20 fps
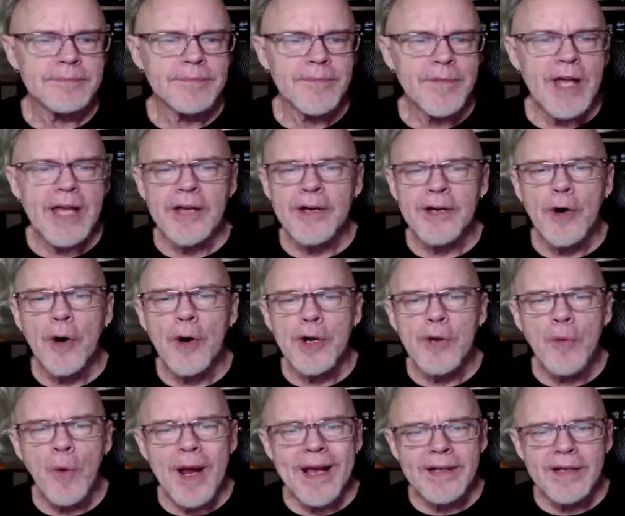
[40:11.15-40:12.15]
They had already
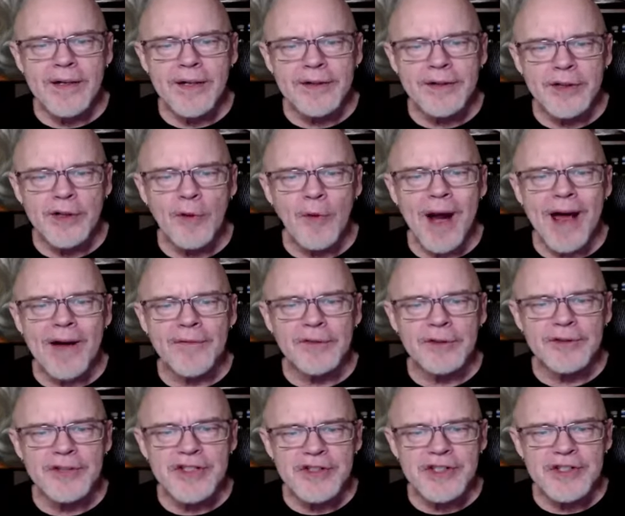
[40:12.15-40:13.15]
waited on the
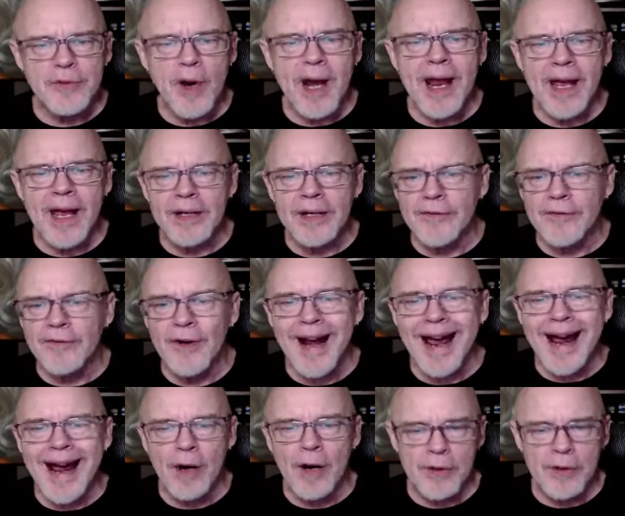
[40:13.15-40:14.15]
graveled strand for
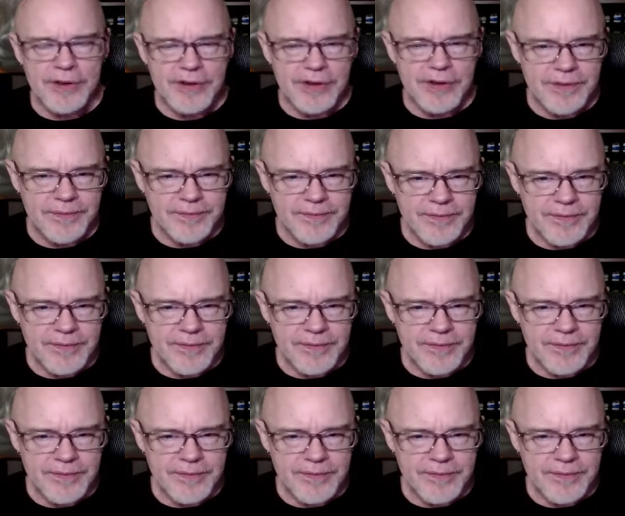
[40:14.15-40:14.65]
hours,